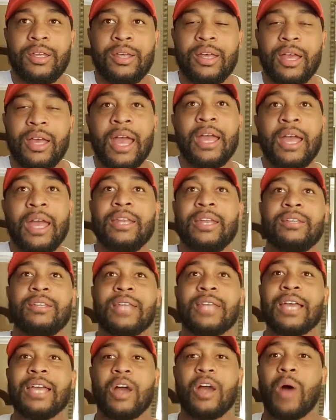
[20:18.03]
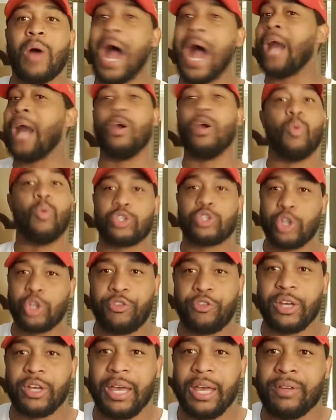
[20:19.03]
And they go, I don't want your
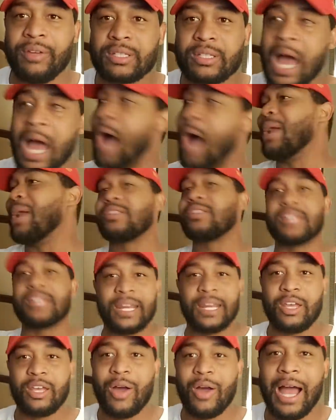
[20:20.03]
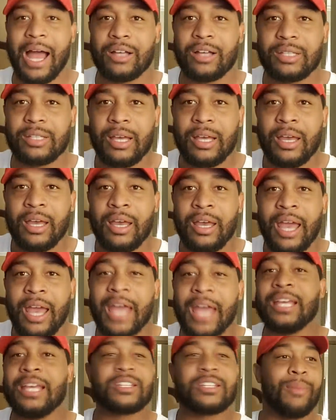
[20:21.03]
forgiveness. I'm not staying in your house.
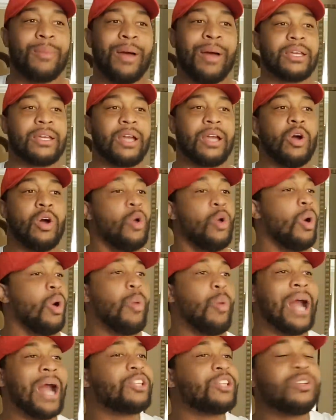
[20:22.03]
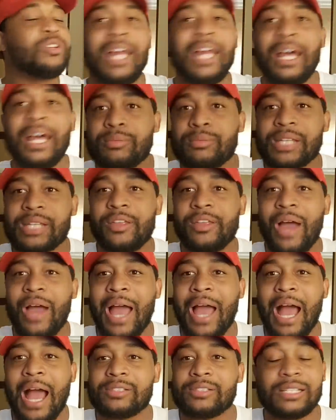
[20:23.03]
And then somebody go, well, why did you let him stay in your
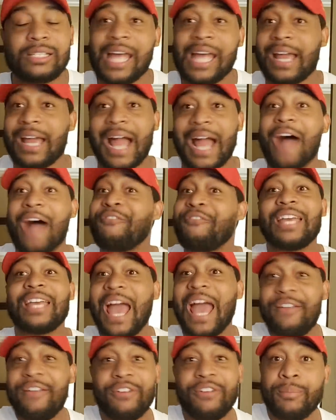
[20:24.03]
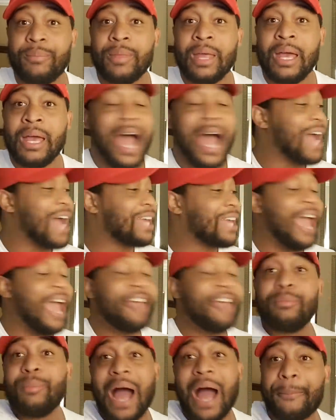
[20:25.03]
house? It's like, I forgave him. I
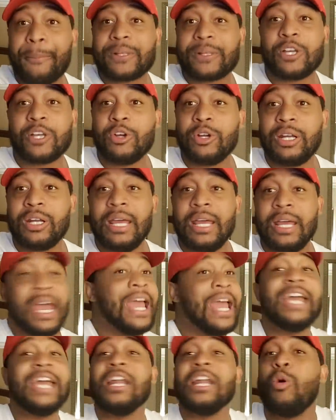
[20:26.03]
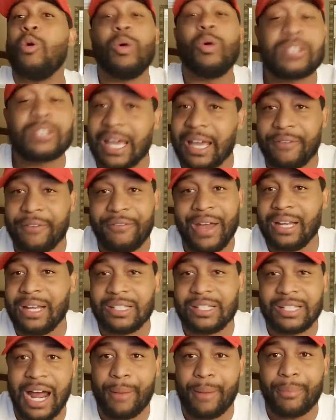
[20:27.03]
gave him an opportunity. He don't want to take advantage of
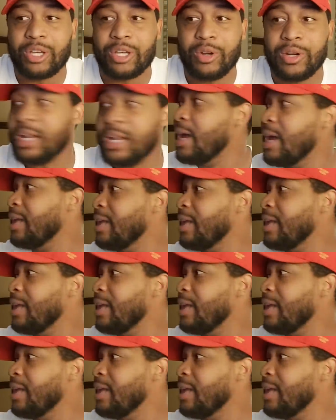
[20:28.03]
the opportunity.